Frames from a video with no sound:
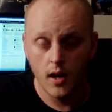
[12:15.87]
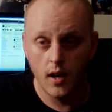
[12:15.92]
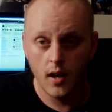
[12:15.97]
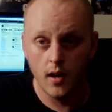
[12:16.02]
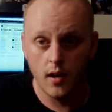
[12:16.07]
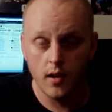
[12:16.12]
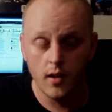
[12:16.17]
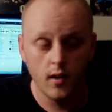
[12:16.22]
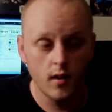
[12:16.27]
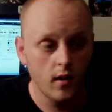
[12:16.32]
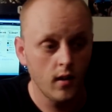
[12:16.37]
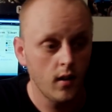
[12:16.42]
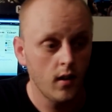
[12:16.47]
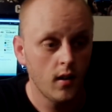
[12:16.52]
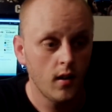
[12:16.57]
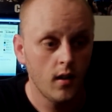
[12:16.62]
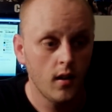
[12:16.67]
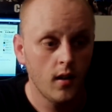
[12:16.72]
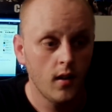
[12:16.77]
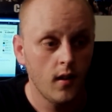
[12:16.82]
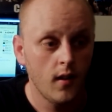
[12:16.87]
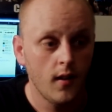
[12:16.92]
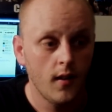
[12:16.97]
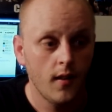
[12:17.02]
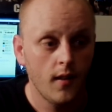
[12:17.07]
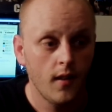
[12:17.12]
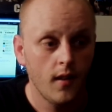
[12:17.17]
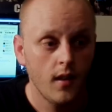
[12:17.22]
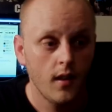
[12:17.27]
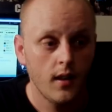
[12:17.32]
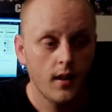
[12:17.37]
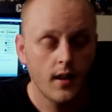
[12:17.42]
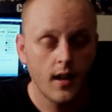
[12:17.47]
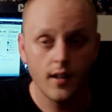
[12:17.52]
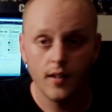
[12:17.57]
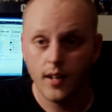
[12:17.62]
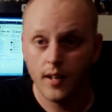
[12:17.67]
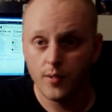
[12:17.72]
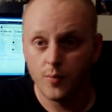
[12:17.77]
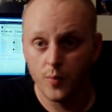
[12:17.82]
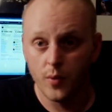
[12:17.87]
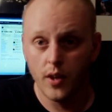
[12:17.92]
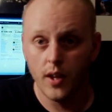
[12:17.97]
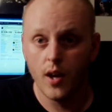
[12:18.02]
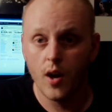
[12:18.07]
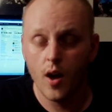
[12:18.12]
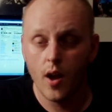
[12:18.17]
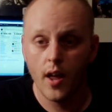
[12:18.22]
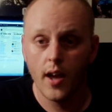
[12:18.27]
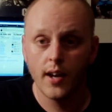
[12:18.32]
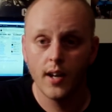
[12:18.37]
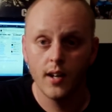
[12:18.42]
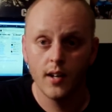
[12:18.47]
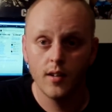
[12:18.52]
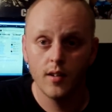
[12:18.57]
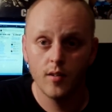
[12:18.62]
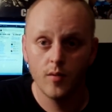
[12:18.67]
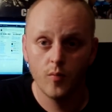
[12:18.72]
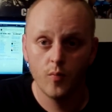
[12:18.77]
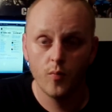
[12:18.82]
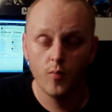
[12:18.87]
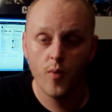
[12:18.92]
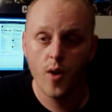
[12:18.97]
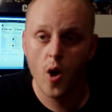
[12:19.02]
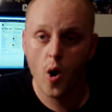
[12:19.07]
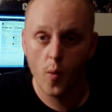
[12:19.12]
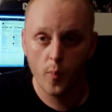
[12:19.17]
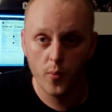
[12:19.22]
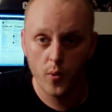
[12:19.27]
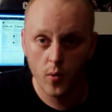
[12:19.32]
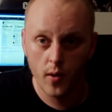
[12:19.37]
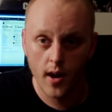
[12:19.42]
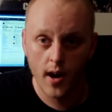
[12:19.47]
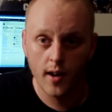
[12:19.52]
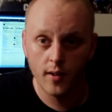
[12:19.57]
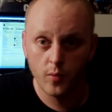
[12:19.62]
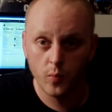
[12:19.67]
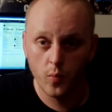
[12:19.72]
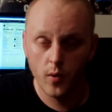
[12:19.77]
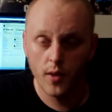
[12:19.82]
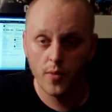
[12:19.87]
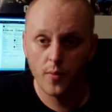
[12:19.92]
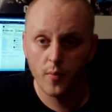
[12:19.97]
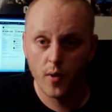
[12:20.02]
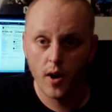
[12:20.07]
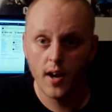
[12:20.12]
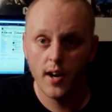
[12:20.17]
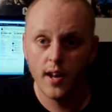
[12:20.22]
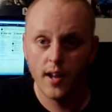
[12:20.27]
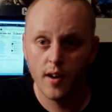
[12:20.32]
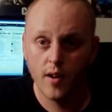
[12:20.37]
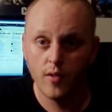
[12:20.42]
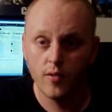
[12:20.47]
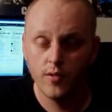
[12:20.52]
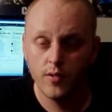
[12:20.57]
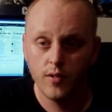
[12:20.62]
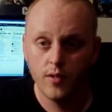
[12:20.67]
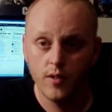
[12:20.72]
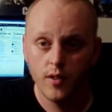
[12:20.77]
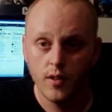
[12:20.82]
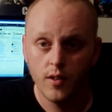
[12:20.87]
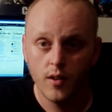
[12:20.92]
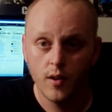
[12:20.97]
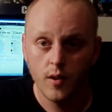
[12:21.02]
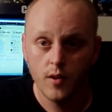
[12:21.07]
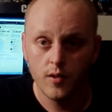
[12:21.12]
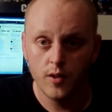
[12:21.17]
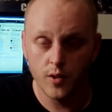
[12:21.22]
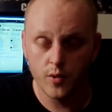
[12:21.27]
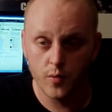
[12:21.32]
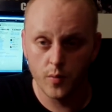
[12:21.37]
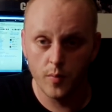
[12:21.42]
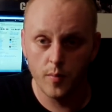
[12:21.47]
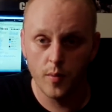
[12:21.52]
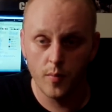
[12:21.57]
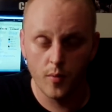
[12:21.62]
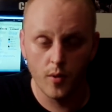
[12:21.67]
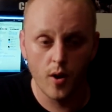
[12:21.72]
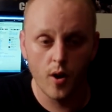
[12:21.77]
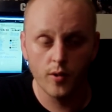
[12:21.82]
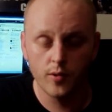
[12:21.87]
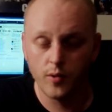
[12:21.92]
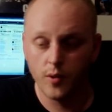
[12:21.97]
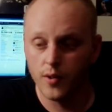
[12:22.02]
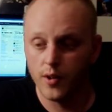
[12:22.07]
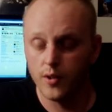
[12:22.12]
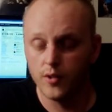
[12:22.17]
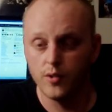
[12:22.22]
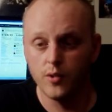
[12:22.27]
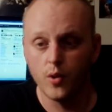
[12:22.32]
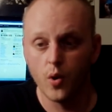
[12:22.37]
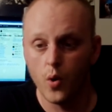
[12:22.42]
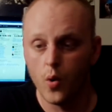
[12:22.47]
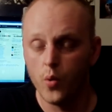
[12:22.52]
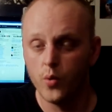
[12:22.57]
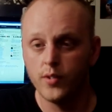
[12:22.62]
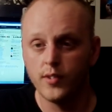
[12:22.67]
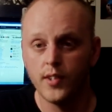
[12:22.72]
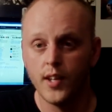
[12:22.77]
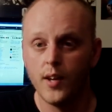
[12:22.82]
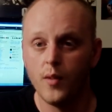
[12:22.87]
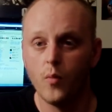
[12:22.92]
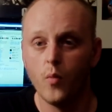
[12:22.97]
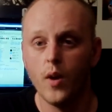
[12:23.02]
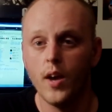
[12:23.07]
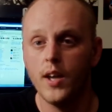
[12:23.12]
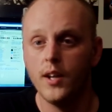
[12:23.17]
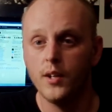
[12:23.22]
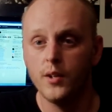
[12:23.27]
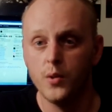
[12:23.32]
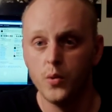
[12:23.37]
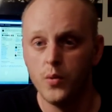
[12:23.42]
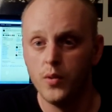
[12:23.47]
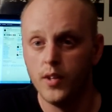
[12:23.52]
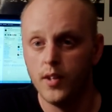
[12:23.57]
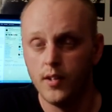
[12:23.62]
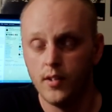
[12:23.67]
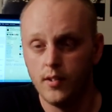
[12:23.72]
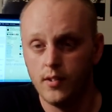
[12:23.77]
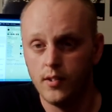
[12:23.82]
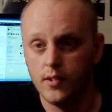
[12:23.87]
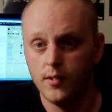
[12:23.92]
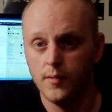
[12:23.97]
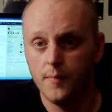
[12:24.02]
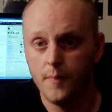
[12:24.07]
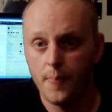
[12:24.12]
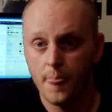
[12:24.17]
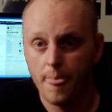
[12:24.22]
and that's really all I can help you guys with right now. Just remember also, there's no set way to do this.